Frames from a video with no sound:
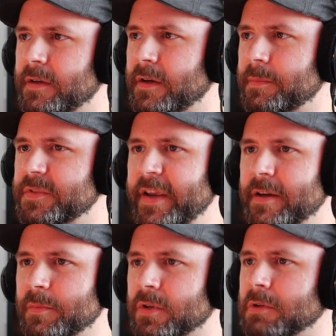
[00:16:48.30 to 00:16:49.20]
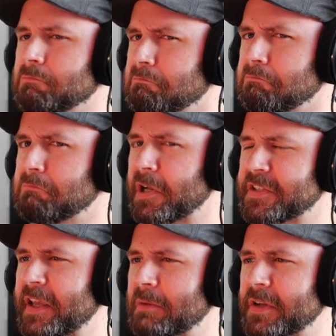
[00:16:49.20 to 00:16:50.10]
attainable. I
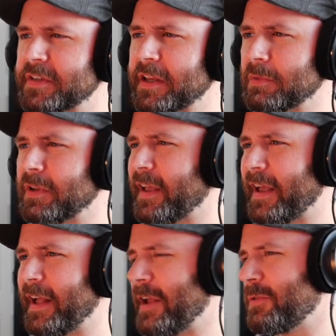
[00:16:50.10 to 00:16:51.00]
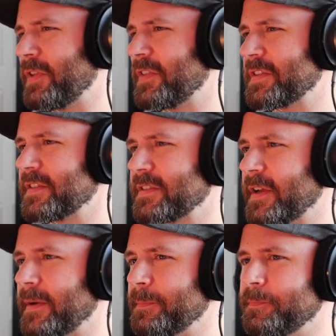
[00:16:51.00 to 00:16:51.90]
don't think this is
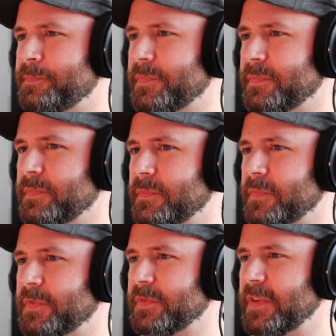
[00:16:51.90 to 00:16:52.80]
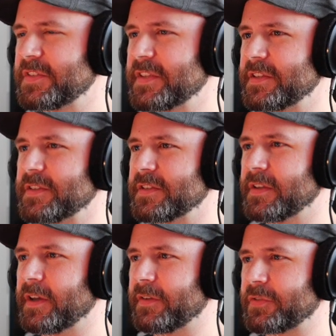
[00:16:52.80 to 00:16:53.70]
this isn't
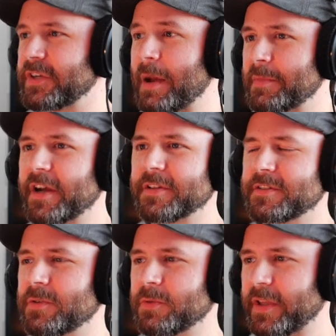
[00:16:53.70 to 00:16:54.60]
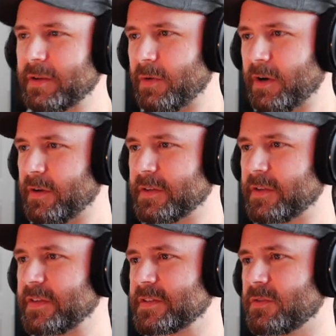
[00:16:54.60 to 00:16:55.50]
a phenomenon. So like, wow, look
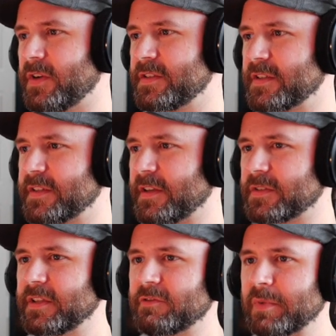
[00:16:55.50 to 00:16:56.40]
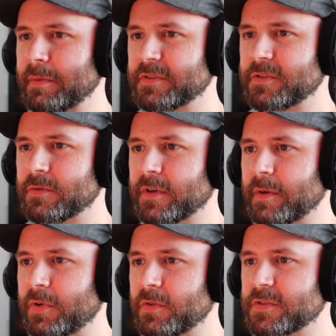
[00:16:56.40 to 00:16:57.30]
at these crazy sales. I'll never be able to
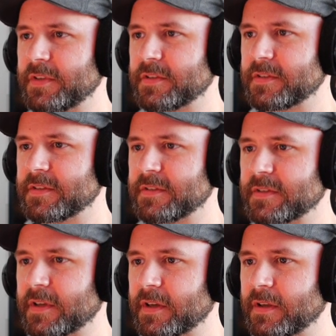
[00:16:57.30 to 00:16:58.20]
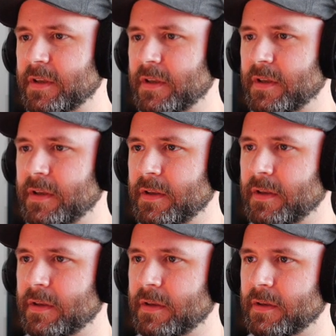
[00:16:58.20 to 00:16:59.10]
approach these. This
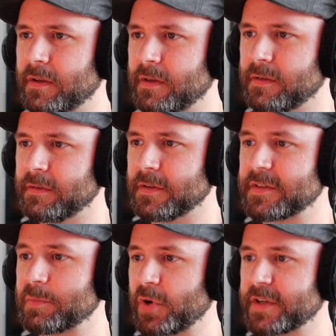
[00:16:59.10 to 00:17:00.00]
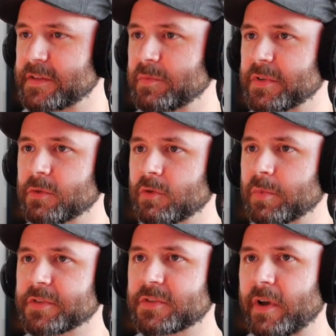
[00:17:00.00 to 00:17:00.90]
is impressive but
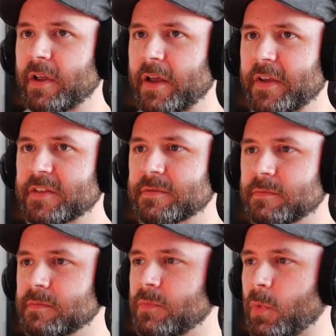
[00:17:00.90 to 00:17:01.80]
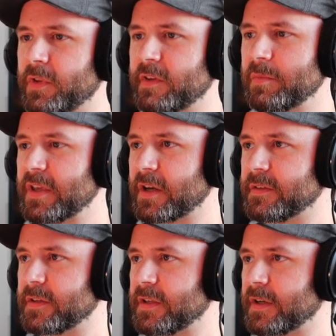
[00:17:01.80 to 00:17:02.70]
doable. So I think it's worthy of being on the